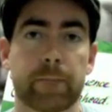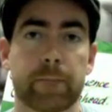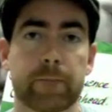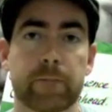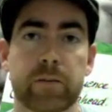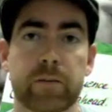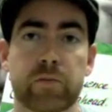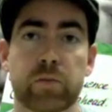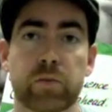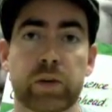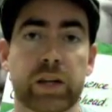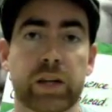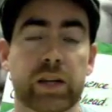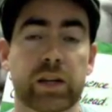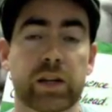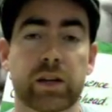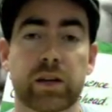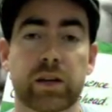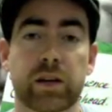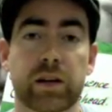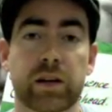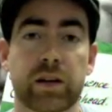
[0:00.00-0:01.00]
If we
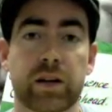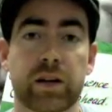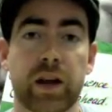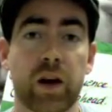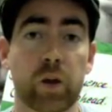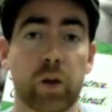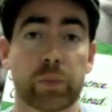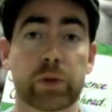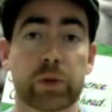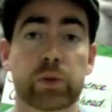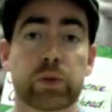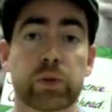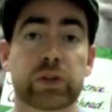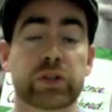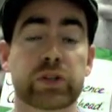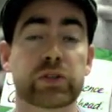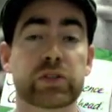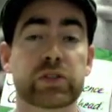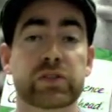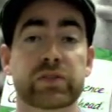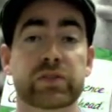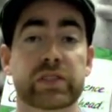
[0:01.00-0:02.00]
can help you
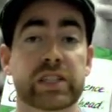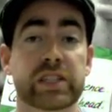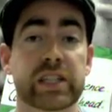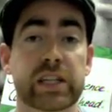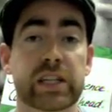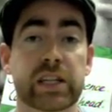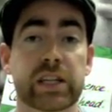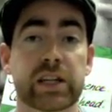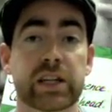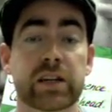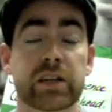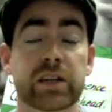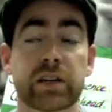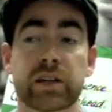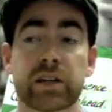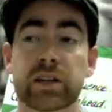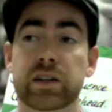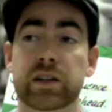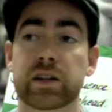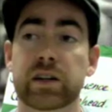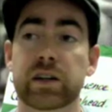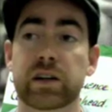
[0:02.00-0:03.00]
reduce fatigue,
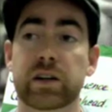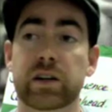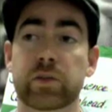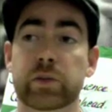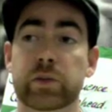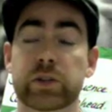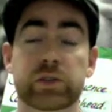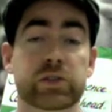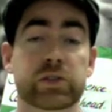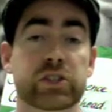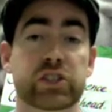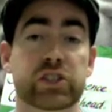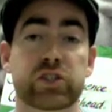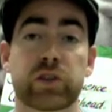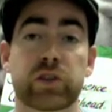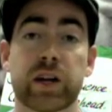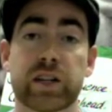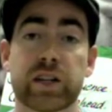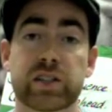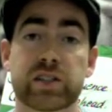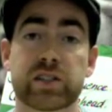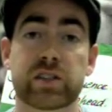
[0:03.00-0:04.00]
reduce
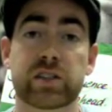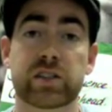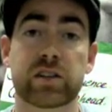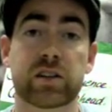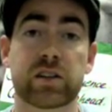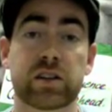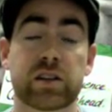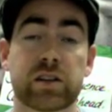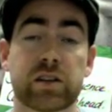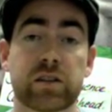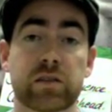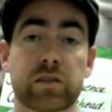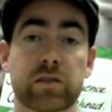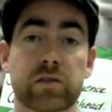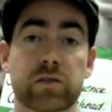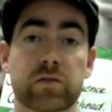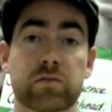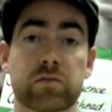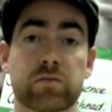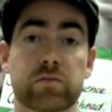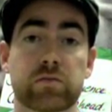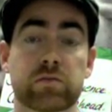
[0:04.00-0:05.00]
stress on
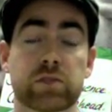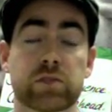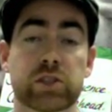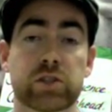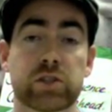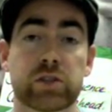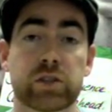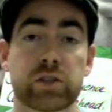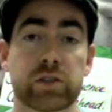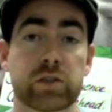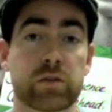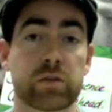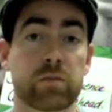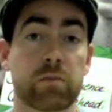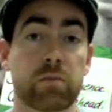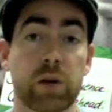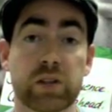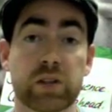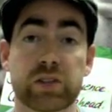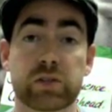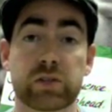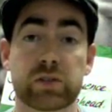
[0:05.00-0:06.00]
certain
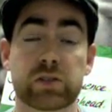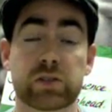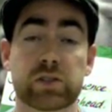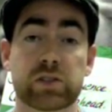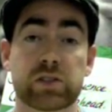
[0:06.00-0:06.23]
muscles,